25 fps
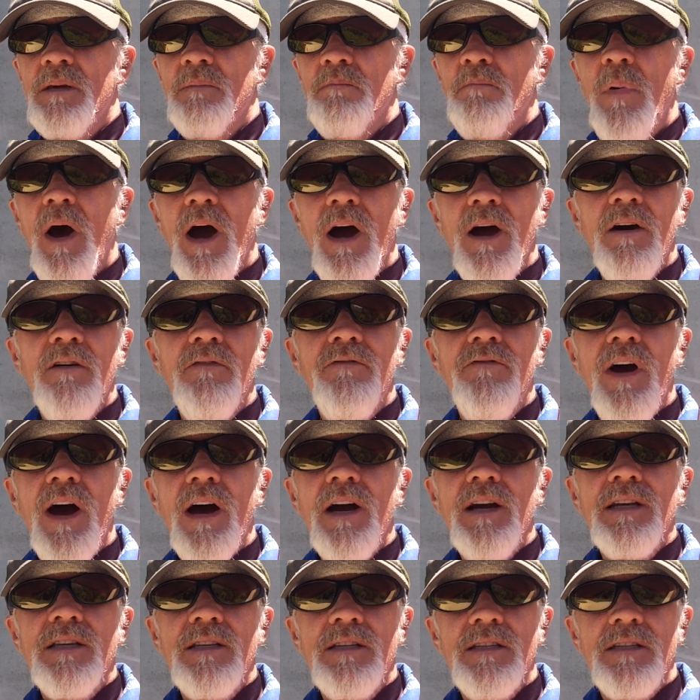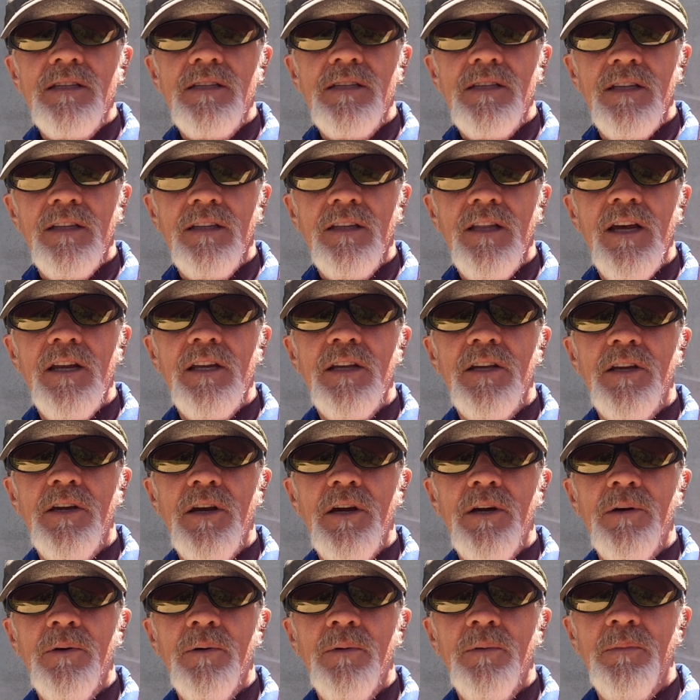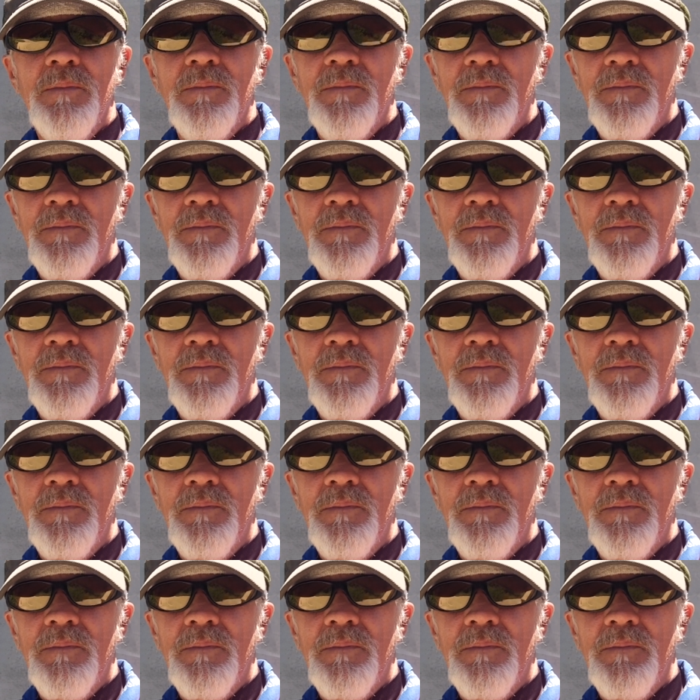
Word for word: My advice is to let it go